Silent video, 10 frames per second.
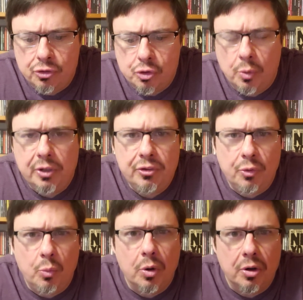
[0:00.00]
Joy to
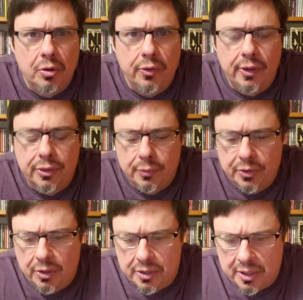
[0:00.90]
the World that Three
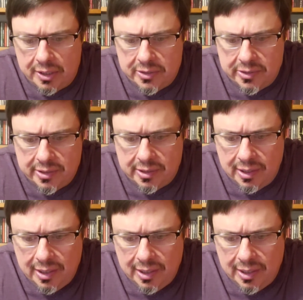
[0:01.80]
Dog Night did.